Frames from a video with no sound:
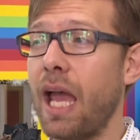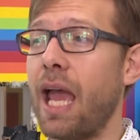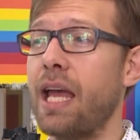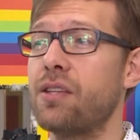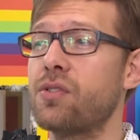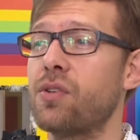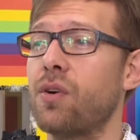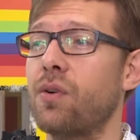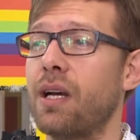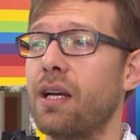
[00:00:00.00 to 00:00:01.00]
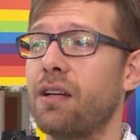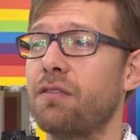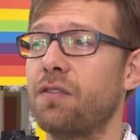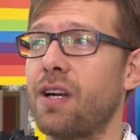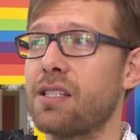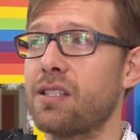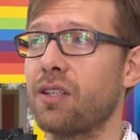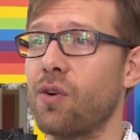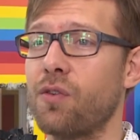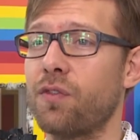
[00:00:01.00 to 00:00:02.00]
And so uh, for us to
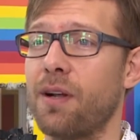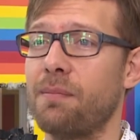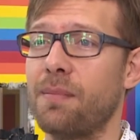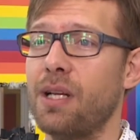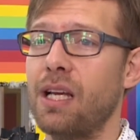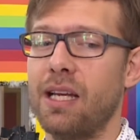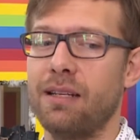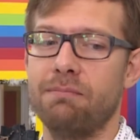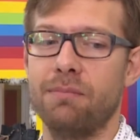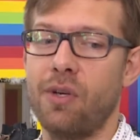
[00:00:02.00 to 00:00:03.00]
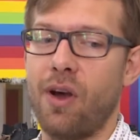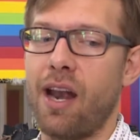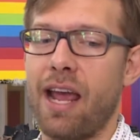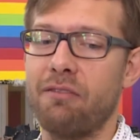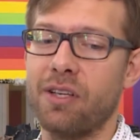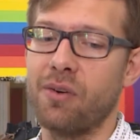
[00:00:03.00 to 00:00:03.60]
go from not having an